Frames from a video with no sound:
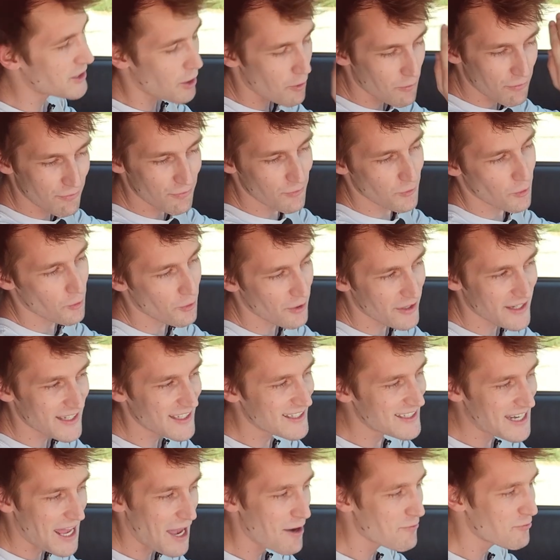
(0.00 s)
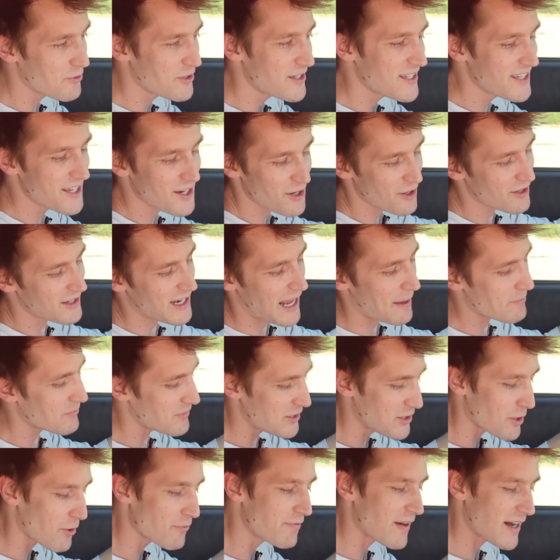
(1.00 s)
flooring it in every gear and
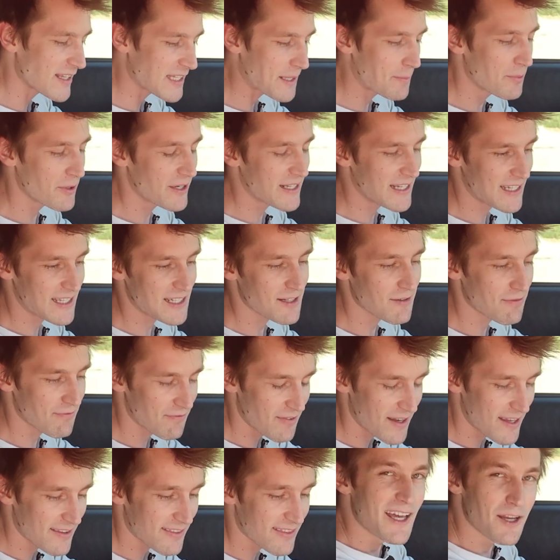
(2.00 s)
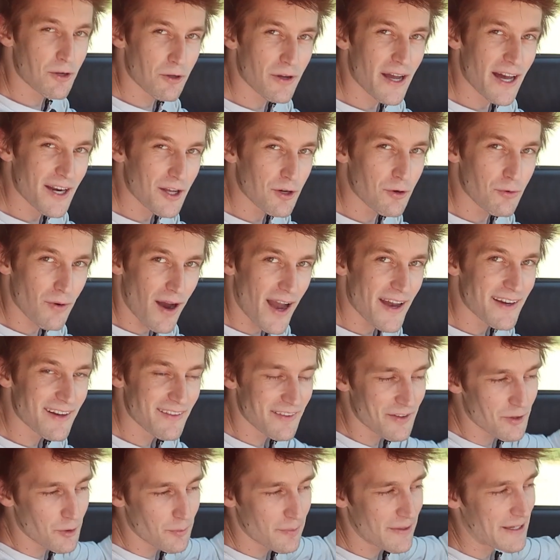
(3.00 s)
I'm, finally putting it into 5th, it'll kind of grind a
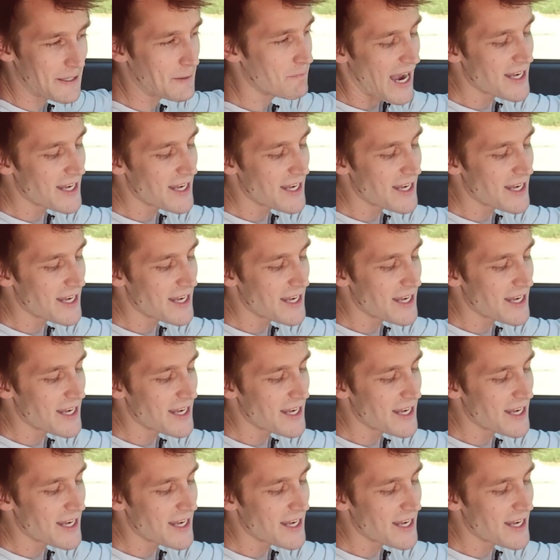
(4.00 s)
little bit.